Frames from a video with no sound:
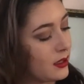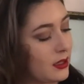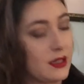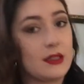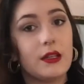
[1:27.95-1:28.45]

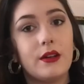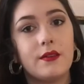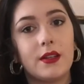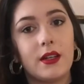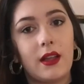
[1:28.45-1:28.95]
nice
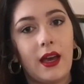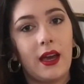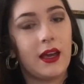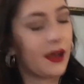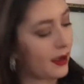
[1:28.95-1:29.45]

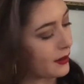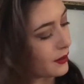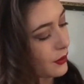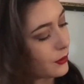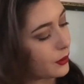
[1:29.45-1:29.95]
overlay and
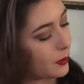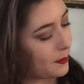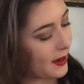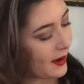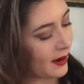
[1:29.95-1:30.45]
a cool
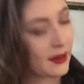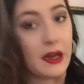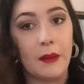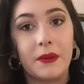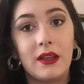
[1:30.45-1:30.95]
back and
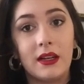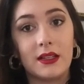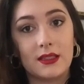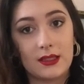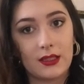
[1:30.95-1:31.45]
a pleated
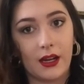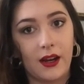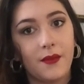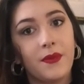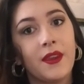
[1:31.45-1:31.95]

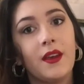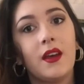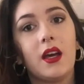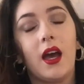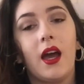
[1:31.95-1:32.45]
skirt.
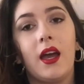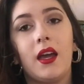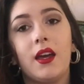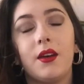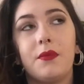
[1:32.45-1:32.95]

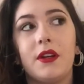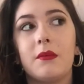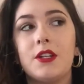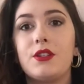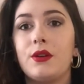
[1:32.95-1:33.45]
I pretty
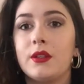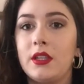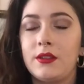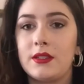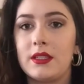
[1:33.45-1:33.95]
much
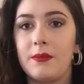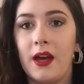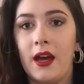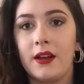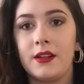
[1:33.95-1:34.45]
only used the
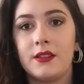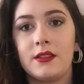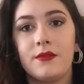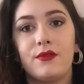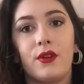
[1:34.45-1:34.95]

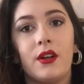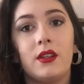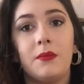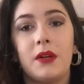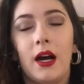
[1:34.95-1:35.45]
pattern for
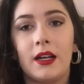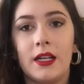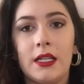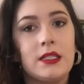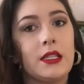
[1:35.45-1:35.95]
the
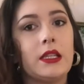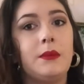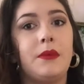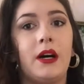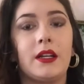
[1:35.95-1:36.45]
bodice and
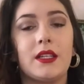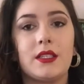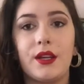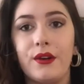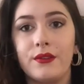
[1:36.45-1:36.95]
the bodice
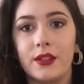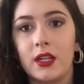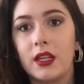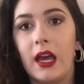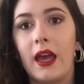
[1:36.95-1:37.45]

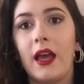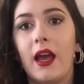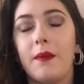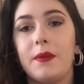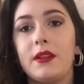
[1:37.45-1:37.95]
overlay.
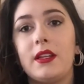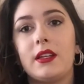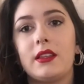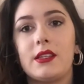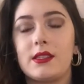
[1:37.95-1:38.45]
I
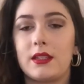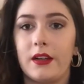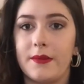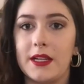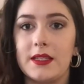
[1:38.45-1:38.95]
pleated the skirt
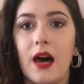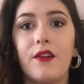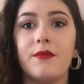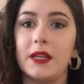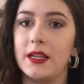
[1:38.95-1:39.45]

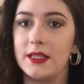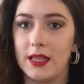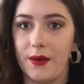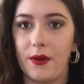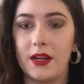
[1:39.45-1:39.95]
myself because
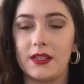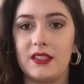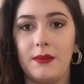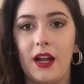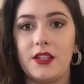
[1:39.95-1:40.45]
I wanted
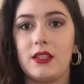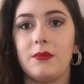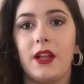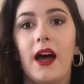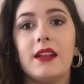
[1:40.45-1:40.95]
to match the
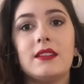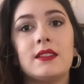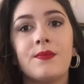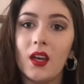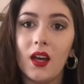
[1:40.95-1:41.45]
plaids.